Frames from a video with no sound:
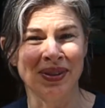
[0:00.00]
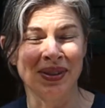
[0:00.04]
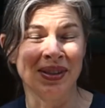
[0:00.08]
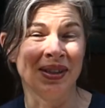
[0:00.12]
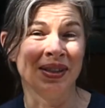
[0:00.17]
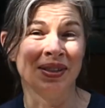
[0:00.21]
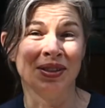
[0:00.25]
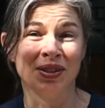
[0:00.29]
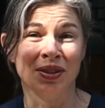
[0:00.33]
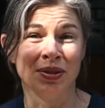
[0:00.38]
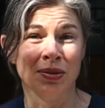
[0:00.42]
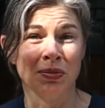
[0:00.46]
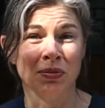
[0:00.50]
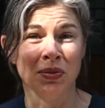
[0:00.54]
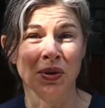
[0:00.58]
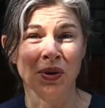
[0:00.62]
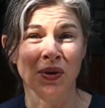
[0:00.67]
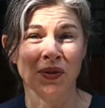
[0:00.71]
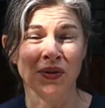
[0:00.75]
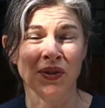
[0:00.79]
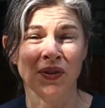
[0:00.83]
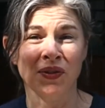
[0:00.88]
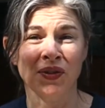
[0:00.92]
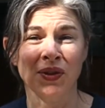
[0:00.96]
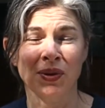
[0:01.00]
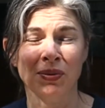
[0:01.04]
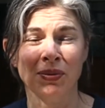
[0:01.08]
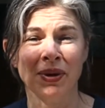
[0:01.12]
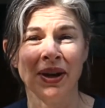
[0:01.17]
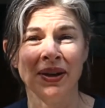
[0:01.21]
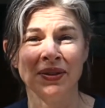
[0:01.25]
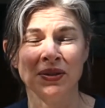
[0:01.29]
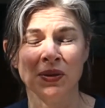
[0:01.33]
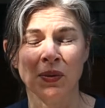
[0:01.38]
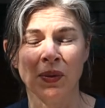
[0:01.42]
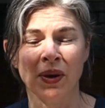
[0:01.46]
had just moved a few
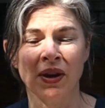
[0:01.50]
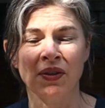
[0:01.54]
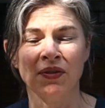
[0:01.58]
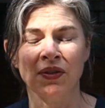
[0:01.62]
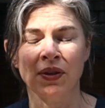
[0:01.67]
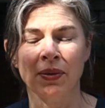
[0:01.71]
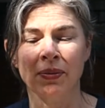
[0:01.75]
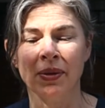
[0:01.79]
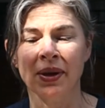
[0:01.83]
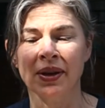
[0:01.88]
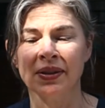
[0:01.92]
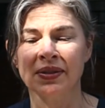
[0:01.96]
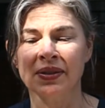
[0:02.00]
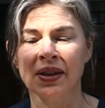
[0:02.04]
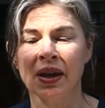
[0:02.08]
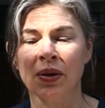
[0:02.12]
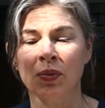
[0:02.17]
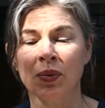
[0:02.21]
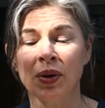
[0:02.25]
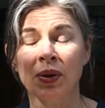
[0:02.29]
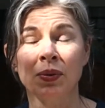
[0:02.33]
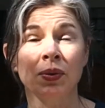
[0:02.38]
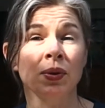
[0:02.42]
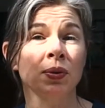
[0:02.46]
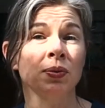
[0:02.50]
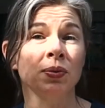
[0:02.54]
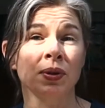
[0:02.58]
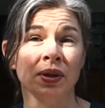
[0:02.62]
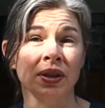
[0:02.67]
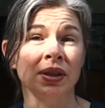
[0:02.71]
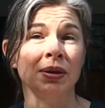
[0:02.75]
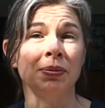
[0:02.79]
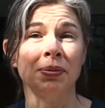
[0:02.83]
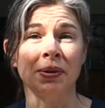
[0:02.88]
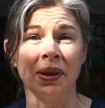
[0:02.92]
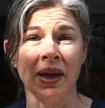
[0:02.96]
miles away from us, and we were
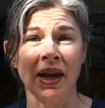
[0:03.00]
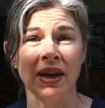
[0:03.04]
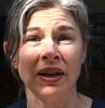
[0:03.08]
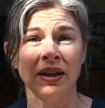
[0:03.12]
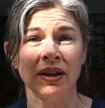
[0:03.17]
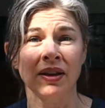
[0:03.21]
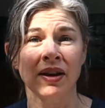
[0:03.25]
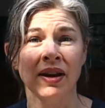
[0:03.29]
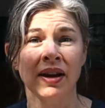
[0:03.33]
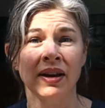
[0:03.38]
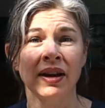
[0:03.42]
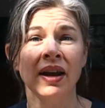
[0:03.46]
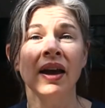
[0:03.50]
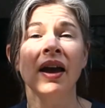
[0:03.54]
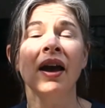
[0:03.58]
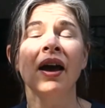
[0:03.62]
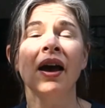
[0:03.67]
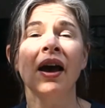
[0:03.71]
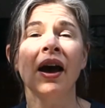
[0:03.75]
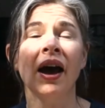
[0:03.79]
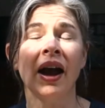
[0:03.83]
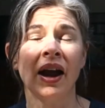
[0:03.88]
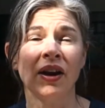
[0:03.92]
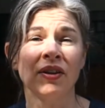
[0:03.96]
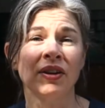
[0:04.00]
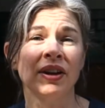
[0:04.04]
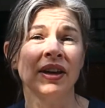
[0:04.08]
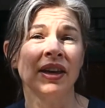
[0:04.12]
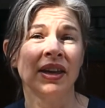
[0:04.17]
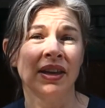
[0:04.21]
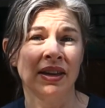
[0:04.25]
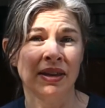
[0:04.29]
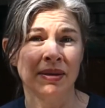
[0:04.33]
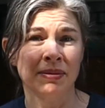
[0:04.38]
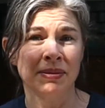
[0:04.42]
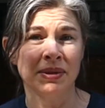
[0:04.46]
really planning on hiring
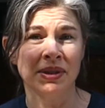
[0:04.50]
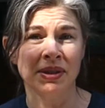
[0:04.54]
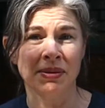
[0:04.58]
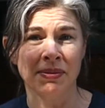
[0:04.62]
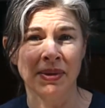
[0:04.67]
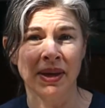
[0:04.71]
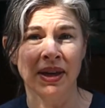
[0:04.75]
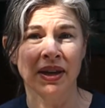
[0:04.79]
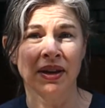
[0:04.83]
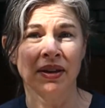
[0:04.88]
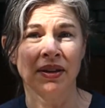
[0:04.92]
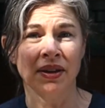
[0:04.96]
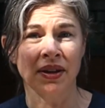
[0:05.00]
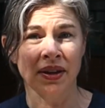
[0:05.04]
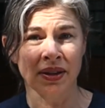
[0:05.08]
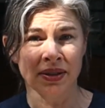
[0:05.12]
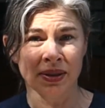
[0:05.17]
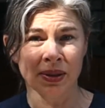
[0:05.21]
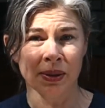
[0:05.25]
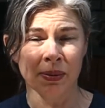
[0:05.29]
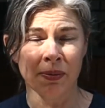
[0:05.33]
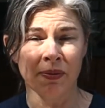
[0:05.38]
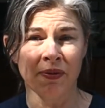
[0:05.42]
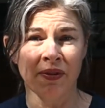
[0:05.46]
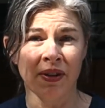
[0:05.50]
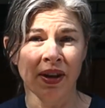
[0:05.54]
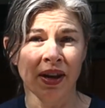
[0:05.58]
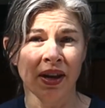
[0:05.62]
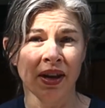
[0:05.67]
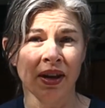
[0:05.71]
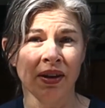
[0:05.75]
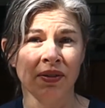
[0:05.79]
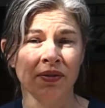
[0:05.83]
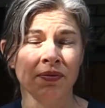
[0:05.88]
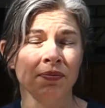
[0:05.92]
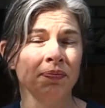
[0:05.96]
him to make a custom
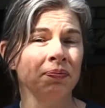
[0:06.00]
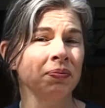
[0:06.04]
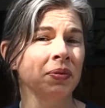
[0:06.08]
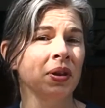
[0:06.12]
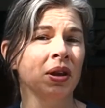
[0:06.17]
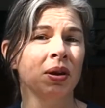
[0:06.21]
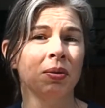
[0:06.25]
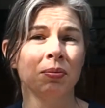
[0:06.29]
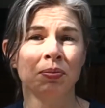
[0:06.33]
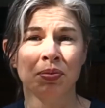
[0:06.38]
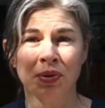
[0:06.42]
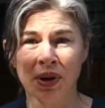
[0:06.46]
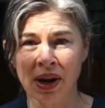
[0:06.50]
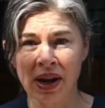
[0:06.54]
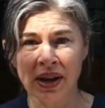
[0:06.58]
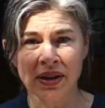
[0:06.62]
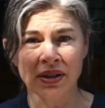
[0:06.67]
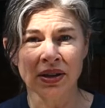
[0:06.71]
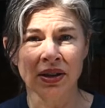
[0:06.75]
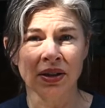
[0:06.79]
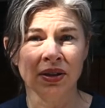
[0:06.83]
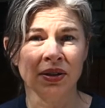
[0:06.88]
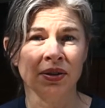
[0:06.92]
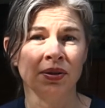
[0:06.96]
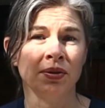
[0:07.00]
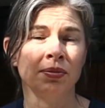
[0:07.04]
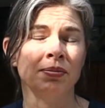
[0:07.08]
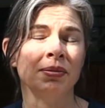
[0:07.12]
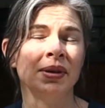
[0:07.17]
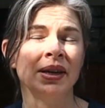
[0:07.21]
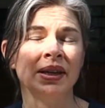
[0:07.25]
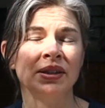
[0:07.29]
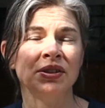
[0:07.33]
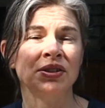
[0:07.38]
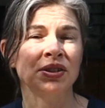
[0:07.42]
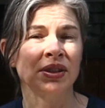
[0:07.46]
van brand new,
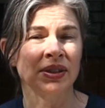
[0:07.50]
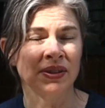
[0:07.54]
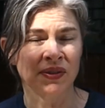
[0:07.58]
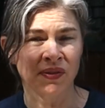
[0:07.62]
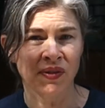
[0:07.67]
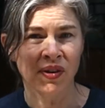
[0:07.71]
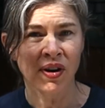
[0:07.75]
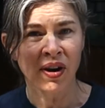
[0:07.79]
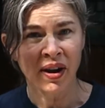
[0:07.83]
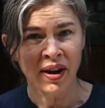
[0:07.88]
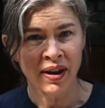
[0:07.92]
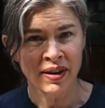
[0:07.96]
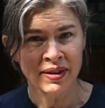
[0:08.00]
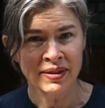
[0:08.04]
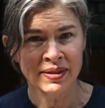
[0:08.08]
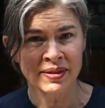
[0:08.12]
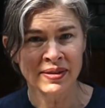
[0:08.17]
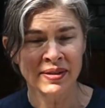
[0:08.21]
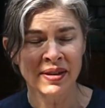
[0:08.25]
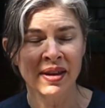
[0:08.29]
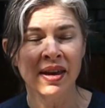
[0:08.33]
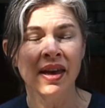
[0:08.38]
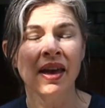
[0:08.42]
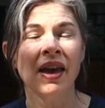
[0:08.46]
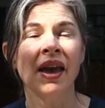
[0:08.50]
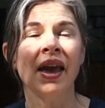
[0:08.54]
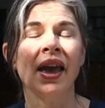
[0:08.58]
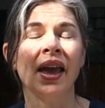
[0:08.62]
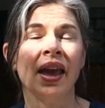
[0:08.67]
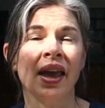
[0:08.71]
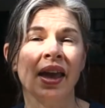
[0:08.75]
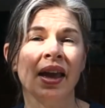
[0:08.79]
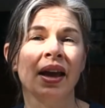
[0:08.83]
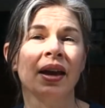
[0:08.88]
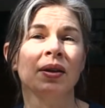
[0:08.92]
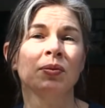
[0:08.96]
made just for us,
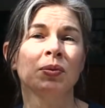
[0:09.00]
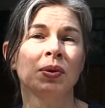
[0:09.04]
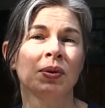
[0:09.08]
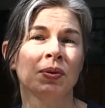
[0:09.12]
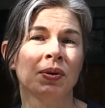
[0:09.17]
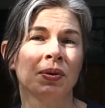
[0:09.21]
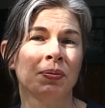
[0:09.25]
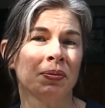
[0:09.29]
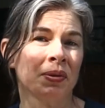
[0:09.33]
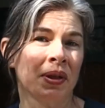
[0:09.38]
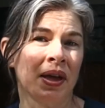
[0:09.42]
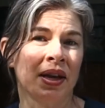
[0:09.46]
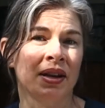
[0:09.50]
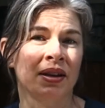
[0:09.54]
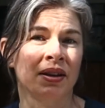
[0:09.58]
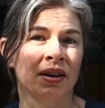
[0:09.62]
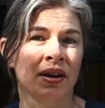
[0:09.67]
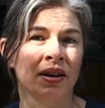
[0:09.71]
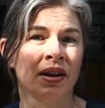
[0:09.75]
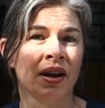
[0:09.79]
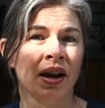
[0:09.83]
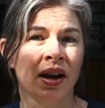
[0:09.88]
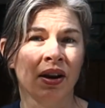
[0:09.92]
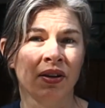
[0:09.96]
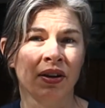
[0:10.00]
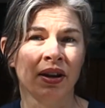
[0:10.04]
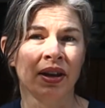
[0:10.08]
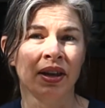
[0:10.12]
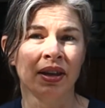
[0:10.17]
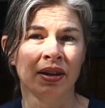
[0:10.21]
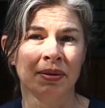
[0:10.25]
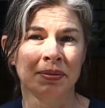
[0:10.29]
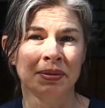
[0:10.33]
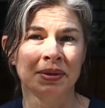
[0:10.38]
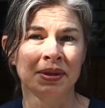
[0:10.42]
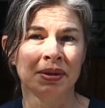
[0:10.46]
and we were planning on hiring
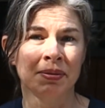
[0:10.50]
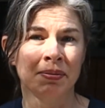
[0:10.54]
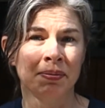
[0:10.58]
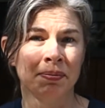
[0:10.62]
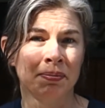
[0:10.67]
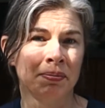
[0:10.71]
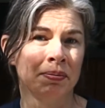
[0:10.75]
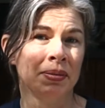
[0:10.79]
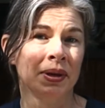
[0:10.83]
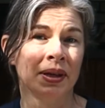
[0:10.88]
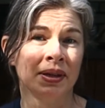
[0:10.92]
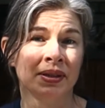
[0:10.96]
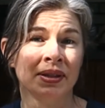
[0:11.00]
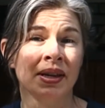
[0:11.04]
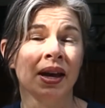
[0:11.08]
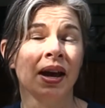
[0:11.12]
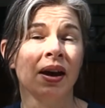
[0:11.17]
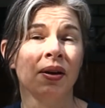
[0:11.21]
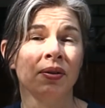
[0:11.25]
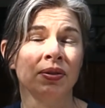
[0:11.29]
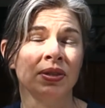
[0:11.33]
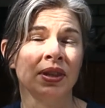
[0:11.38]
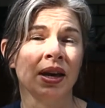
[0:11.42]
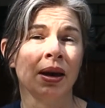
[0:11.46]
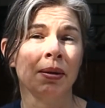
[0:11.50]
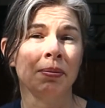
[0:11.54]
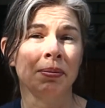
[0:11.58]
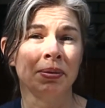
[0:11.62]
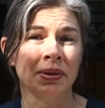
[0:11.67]
him to build out that